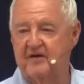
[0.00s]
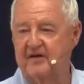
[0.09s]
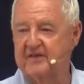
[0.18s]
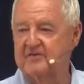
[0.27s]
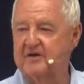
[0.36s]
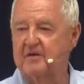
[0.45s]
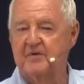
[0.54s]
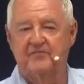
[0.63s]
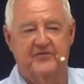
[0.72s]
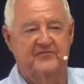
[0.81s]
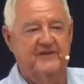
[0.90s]
I think we got
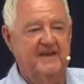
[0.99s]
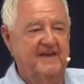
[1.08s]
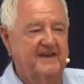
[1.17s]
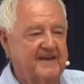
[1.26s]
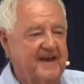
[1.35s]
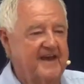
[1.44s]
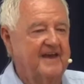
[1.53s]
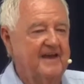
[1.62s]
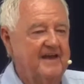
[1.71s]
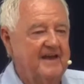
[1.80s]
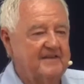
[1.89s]
about 50 here today,
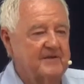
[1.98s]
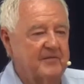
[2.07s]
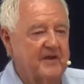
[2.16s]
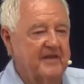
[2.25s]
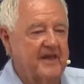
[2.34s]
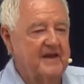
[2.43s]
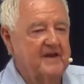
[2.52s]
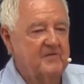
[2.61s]
something like that.